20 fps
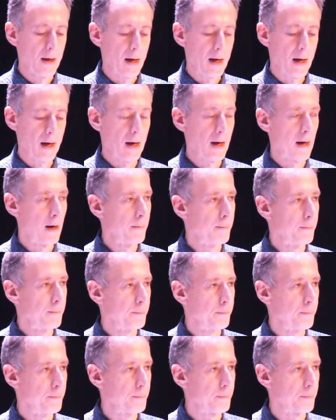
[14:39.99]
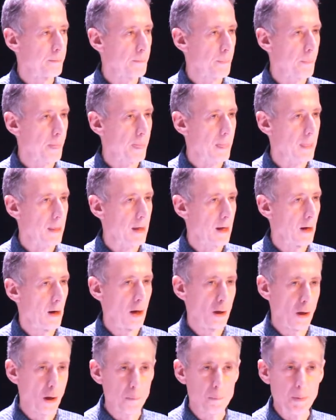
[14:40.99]
You know,
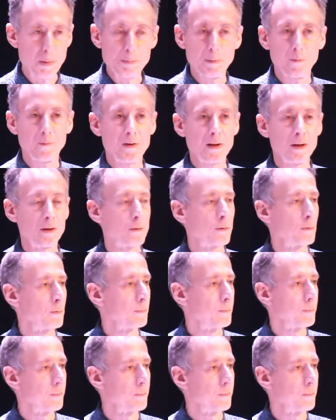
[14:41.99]
a lot of people feel,